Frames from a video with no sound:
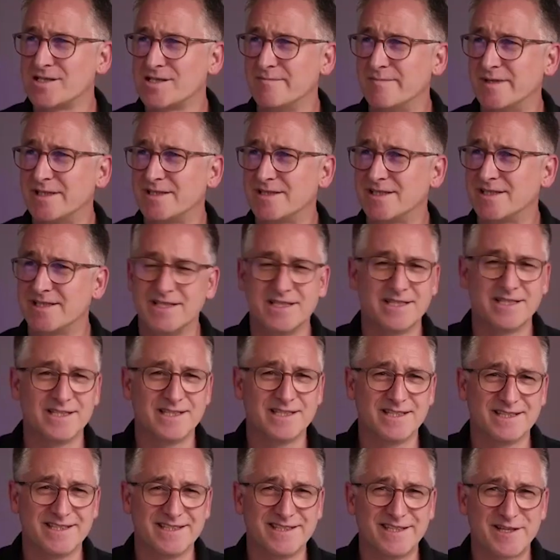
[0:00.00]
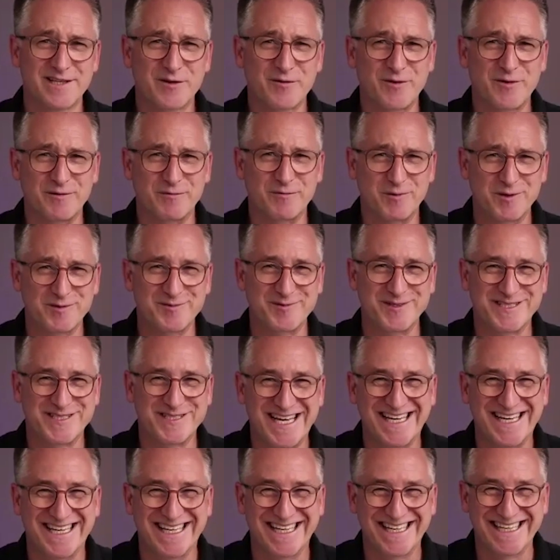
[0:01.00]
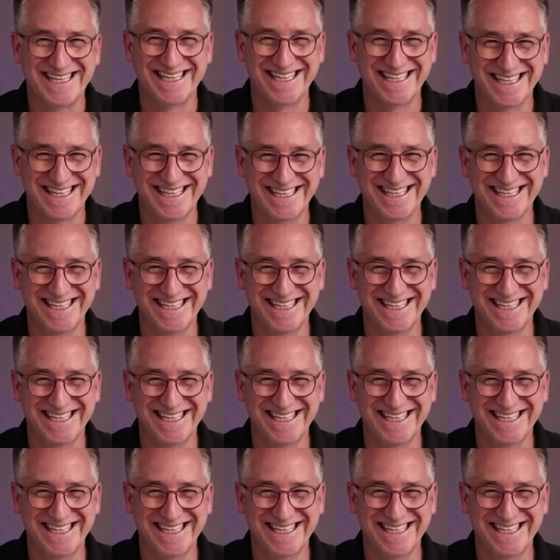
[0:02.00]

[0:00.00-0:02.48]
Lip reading: a bit the thread. What did we? So where